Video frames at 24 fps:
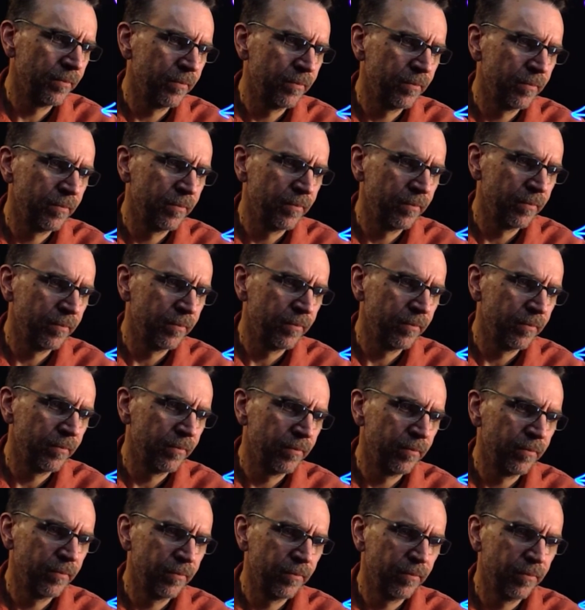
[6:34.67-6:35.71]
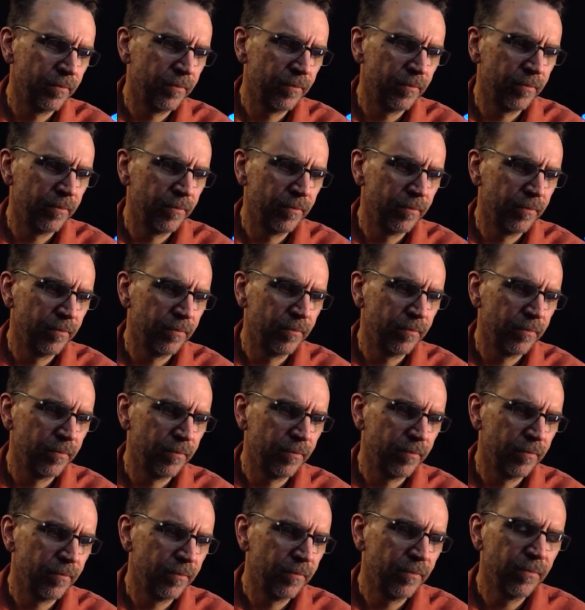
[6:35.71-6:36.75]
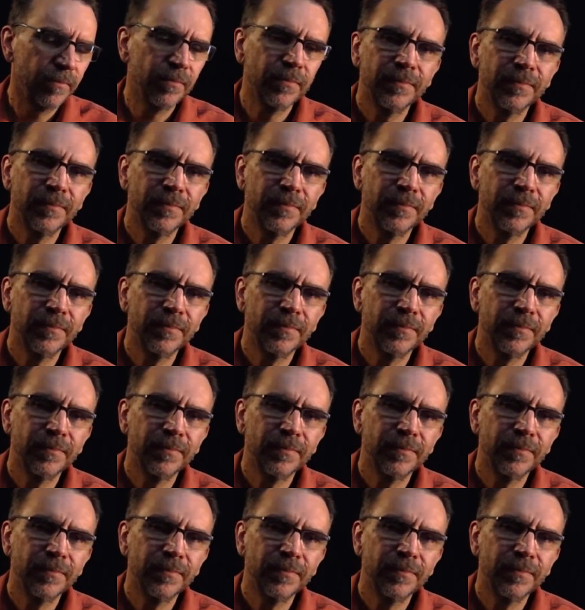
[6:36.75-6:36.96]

Nobody speaks.